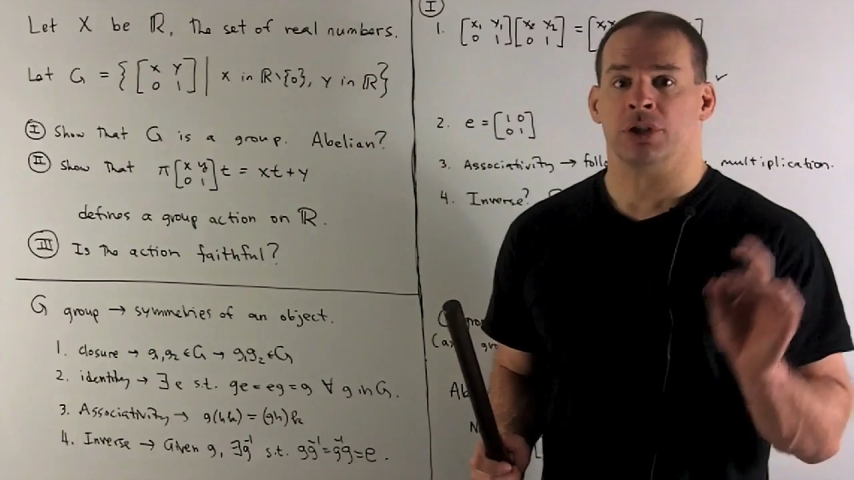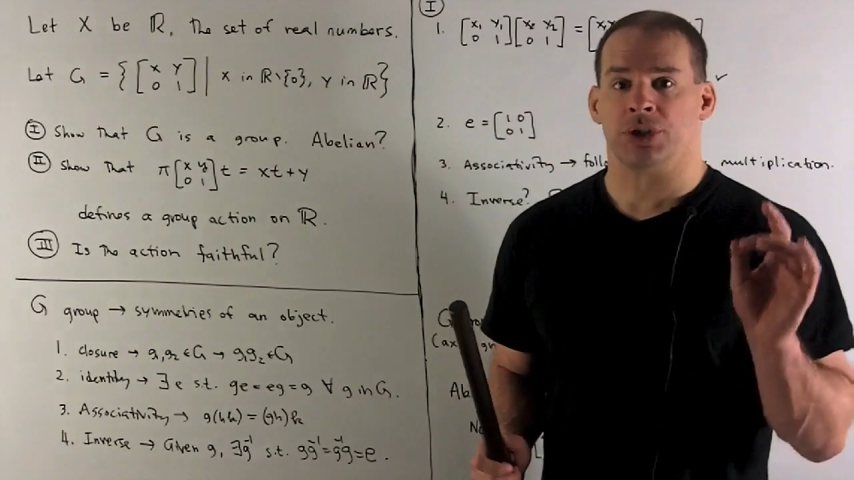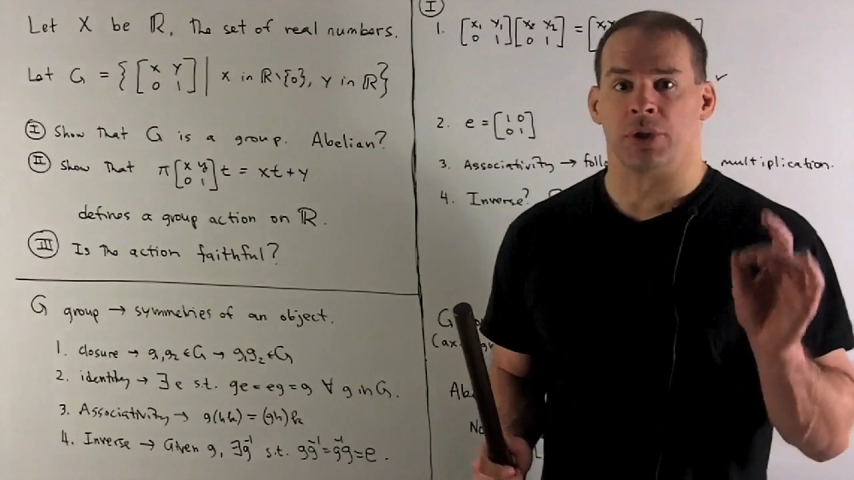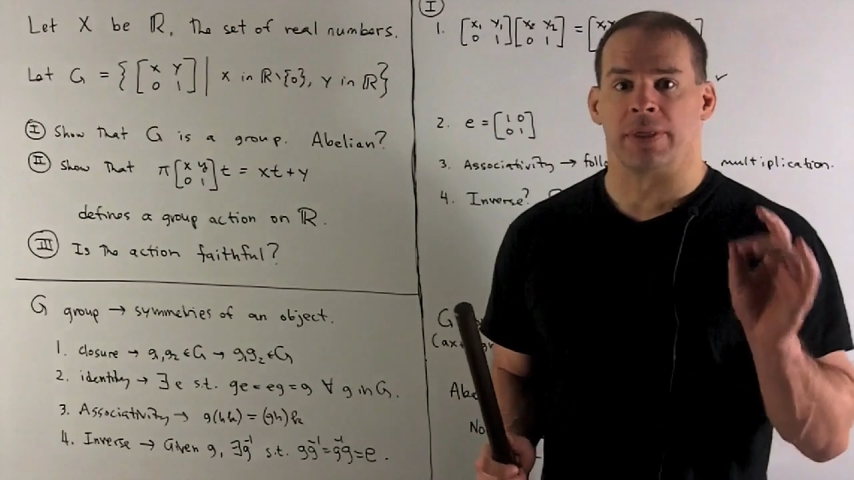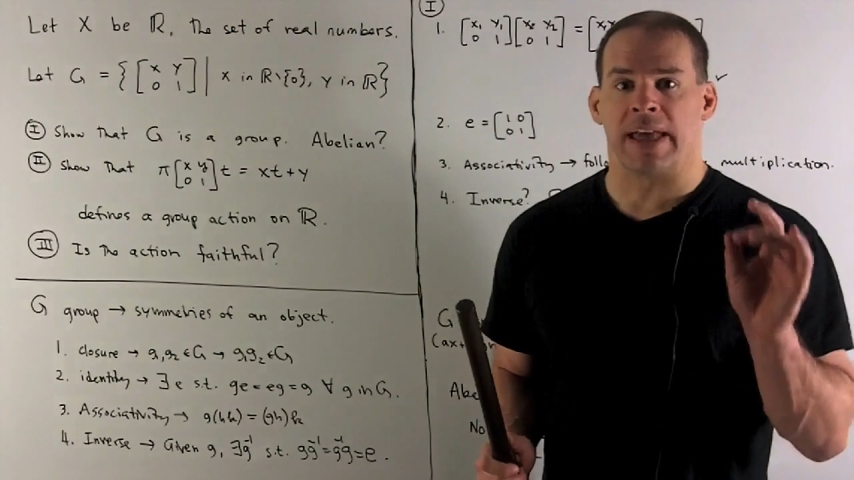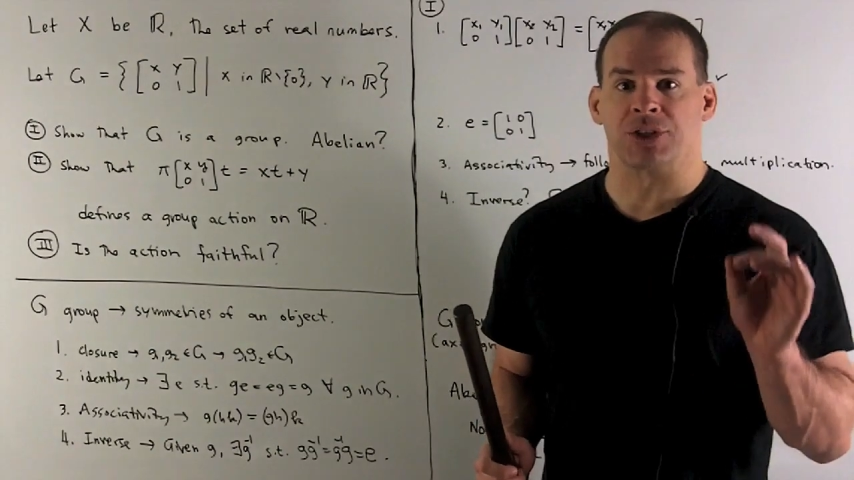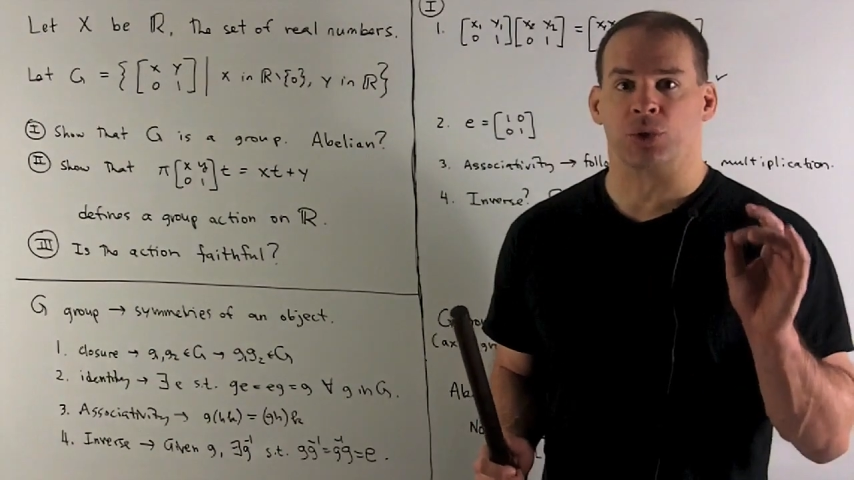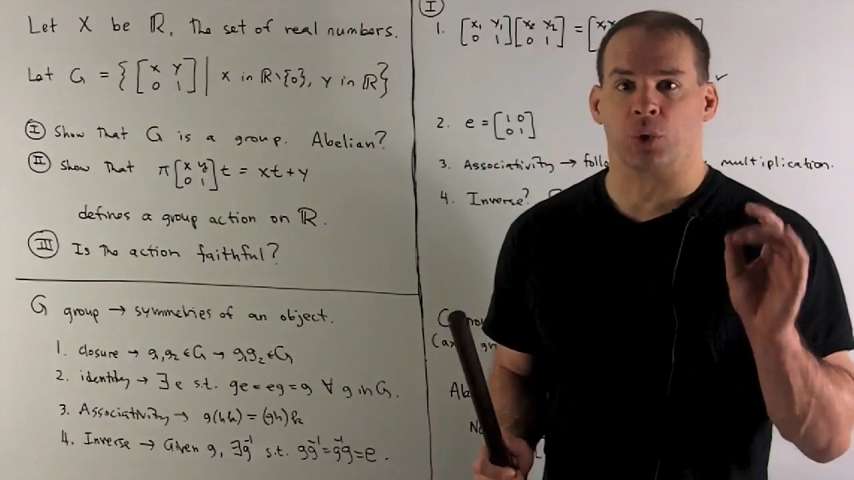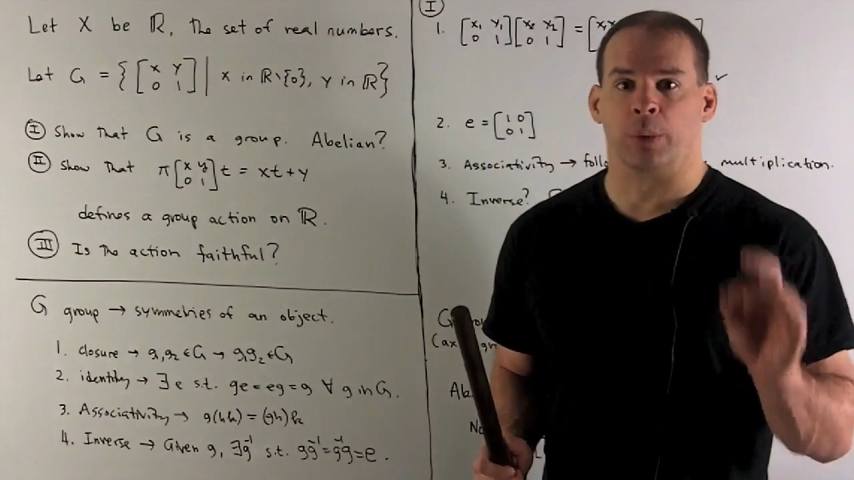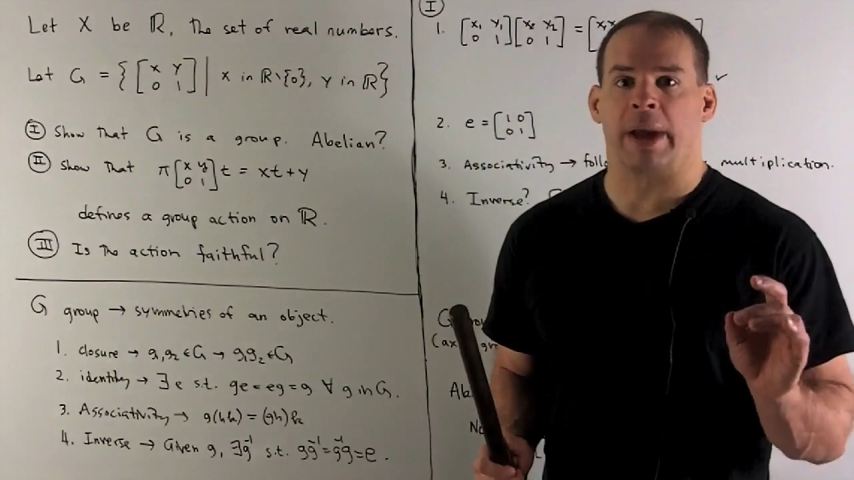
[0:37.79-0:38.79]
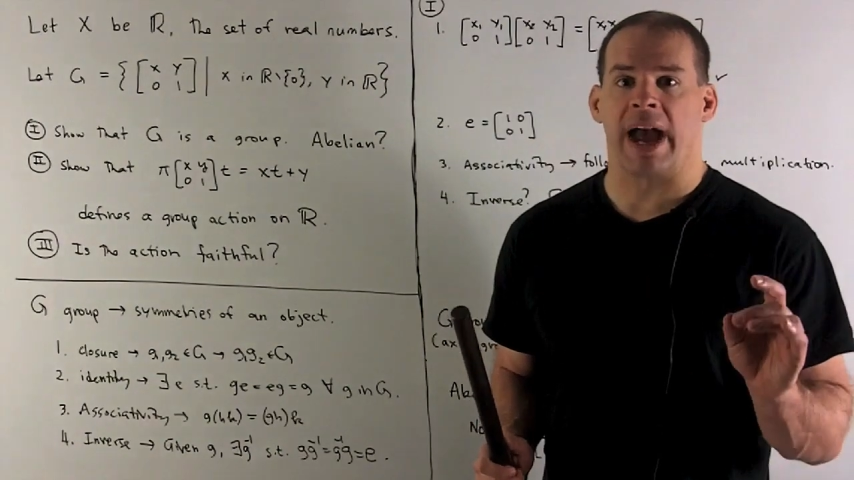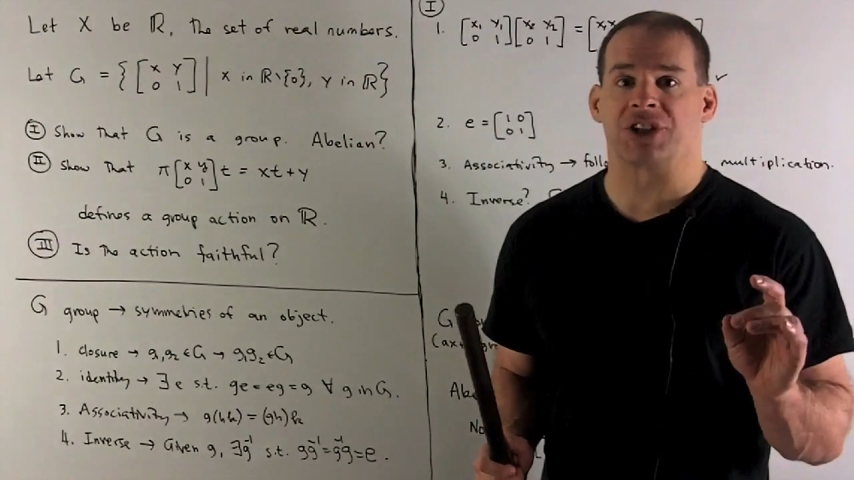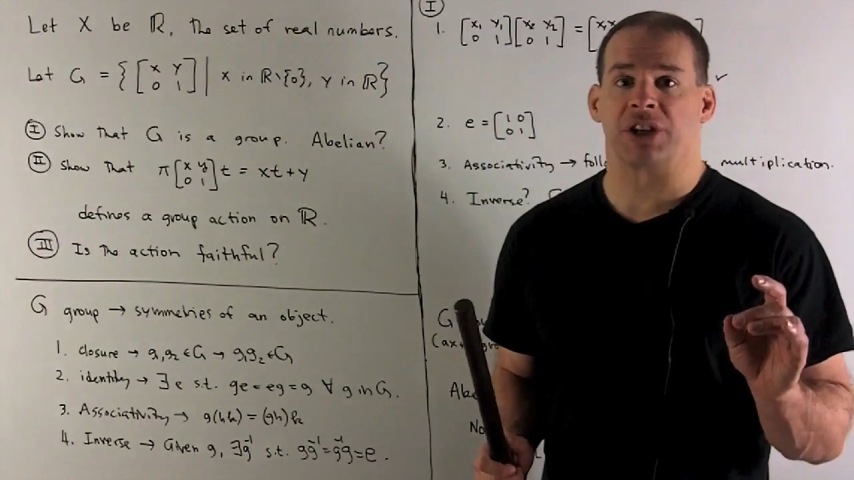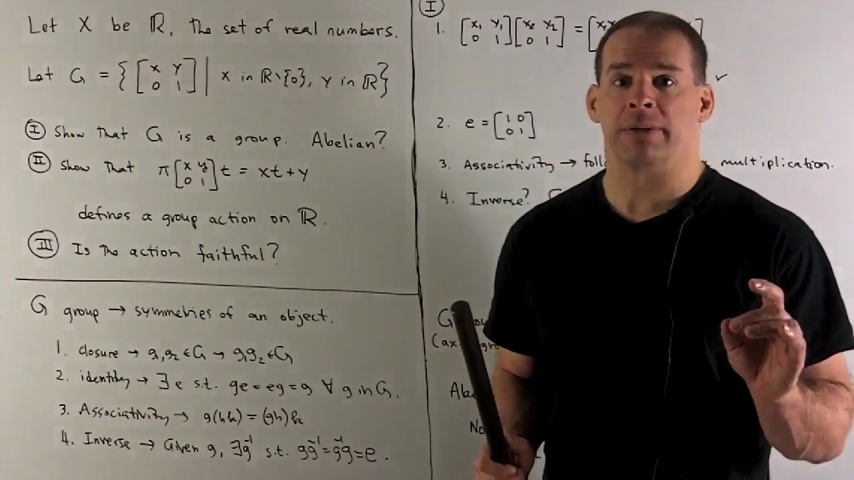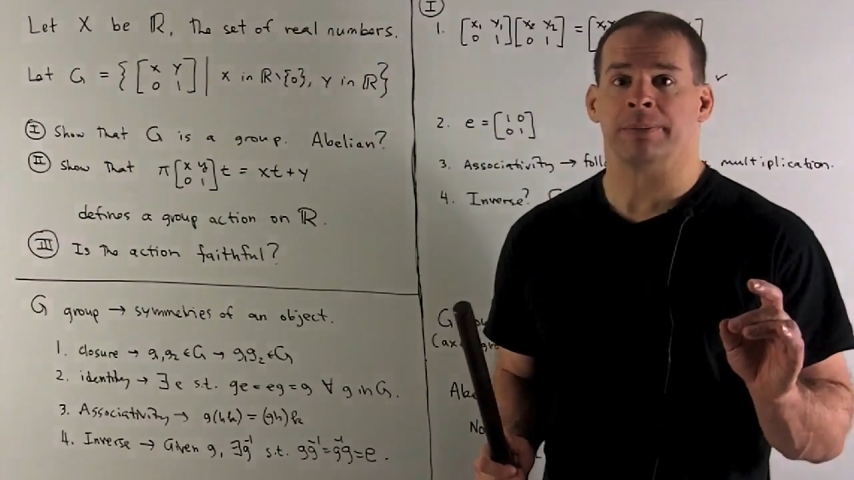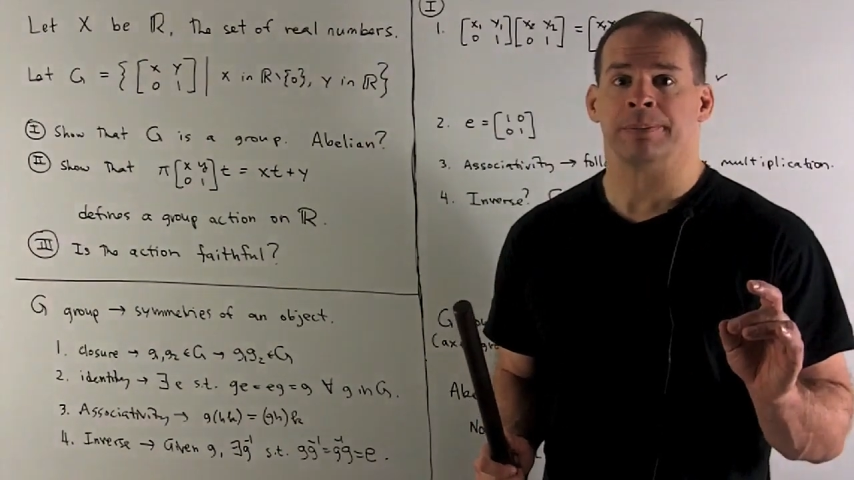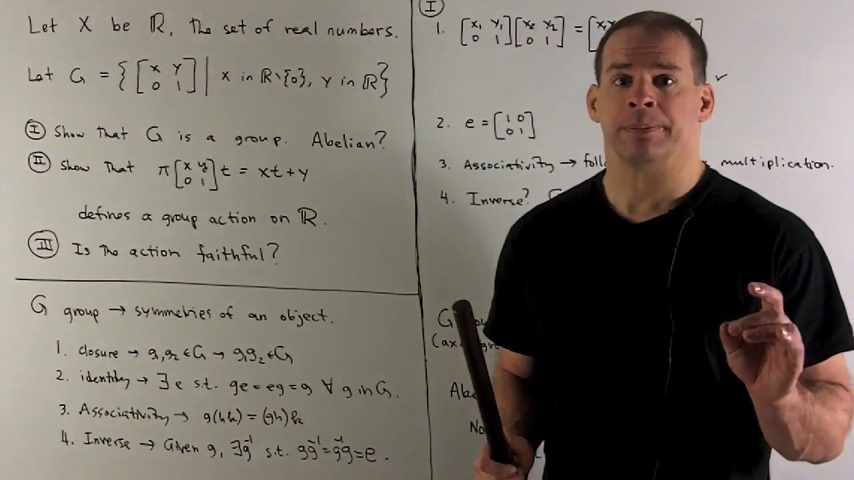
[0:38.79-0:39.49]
show that that's a group action.